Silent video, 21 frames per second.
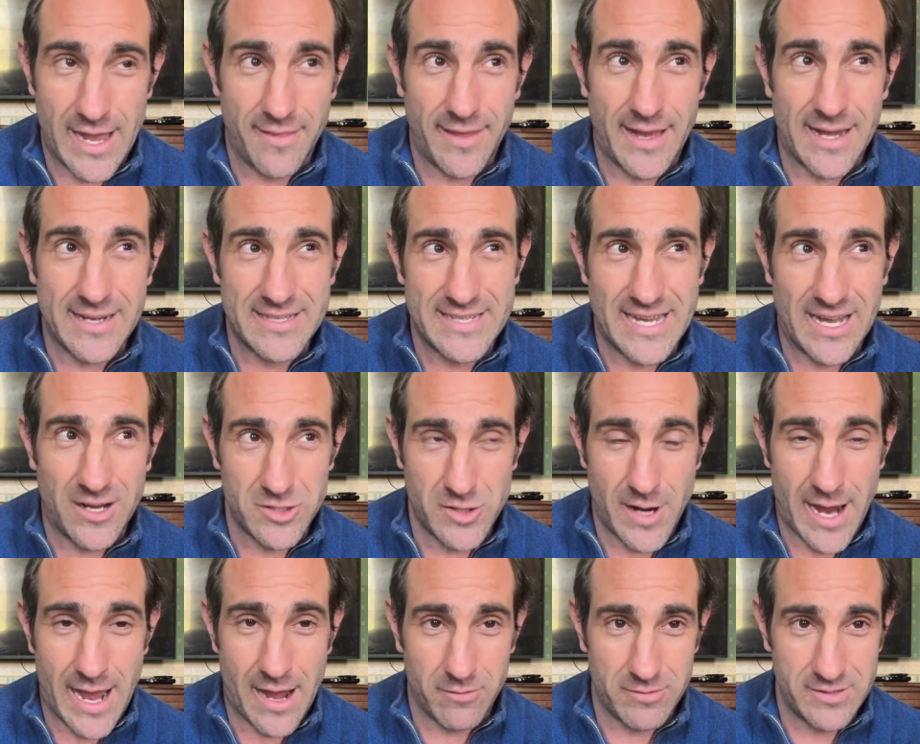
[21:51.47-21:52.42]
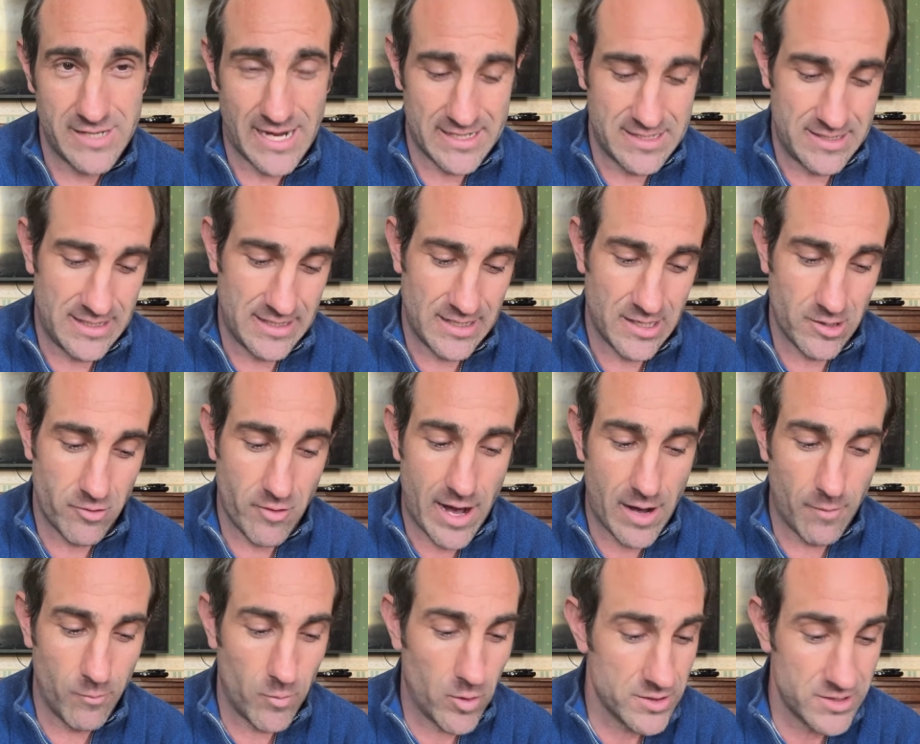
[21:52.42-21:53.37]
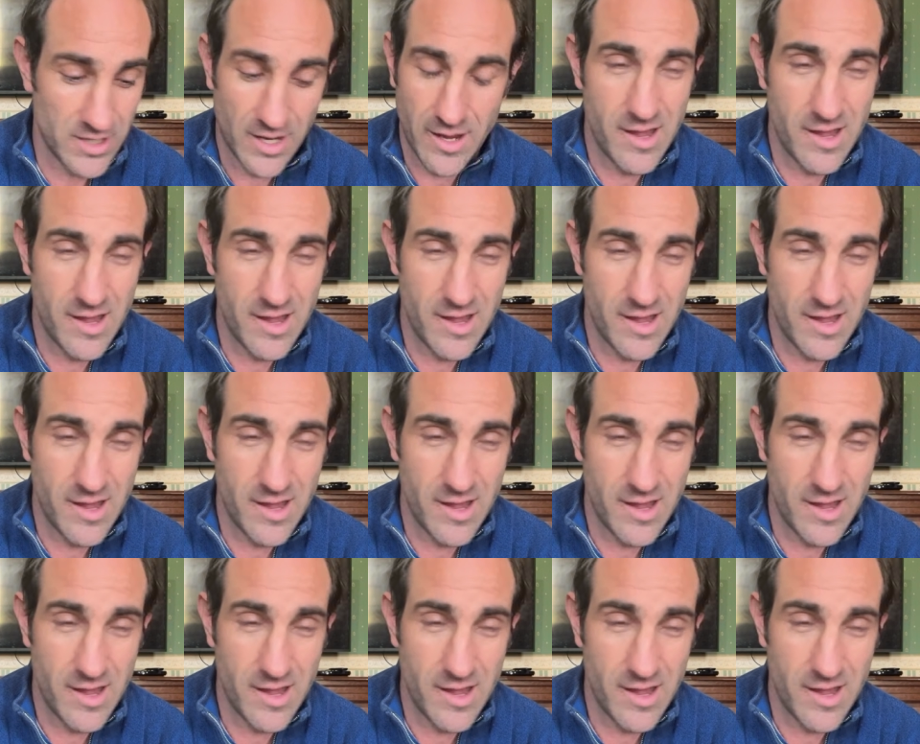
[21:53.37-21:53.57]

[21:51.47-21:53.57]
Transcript: That tells you how testing the ground was.